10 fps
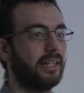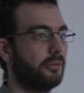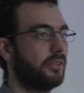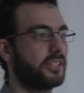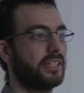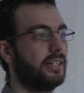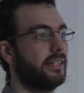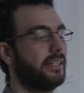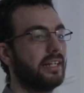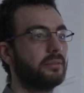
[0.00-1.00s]
I will
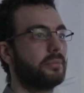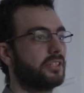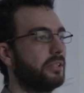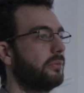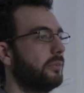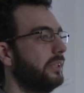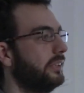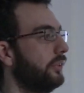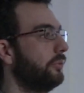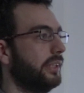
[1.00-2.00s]
assign 90%
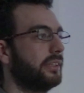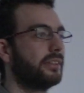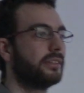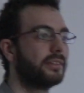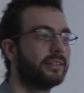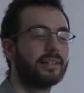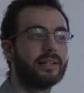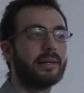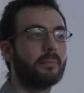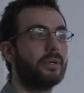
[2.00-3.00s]
probability to it.
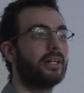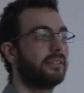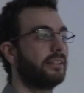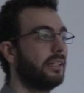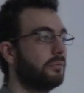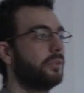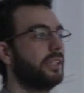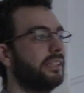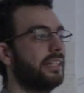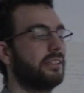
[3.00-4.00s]
But if
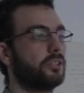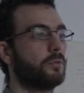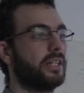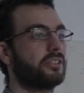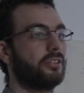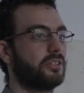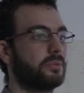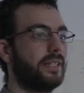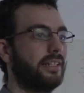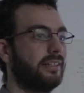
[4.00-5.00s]
we take this question
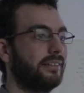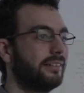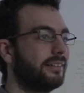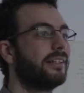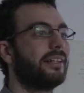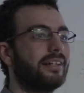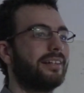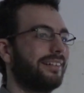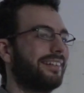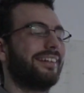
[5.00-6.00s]
as meaning
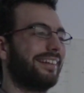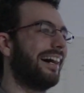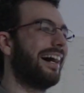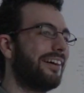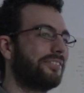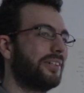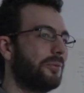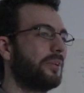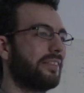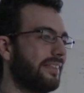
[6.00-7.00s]

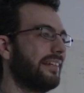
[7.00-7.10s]
after we